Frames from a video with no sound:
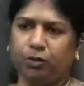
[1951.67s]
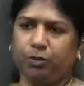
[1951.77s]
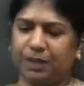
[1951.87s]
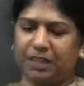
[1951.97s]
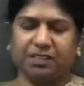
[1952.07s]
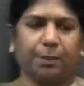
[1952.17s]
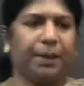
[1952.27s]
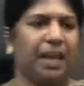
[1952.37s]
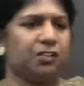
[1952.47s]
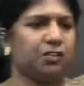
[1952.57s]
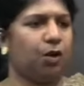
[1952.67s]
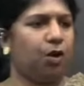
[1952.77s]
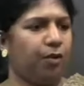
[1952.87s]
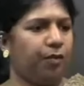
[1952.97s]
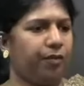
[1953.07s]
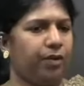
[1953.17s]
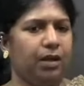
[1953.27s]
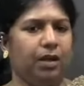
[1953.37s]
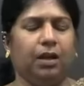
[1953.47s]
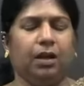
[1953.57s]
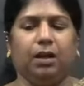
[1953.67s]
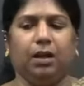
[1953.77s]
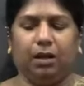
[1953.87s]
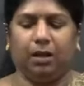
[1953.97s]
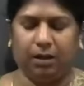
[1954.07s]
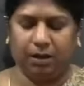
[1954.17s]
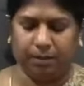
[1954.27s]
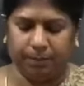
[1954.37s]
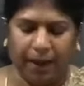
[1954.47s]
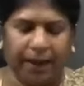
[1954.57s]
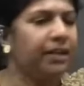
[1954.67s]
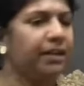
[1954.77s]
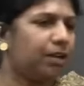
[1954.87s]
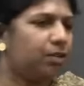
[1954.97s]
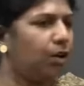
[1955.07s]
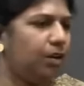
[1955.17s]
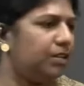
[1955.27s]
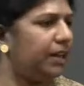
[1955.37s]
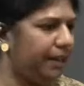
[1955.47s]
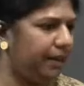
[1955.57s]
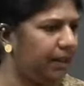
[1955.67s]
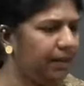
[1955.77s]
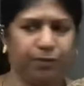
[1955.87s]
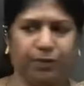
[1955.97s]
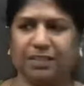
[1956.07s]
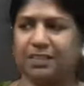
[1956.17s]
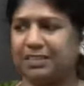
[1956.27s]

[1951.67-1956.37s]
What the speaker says: you is the base of iron technology in India. First,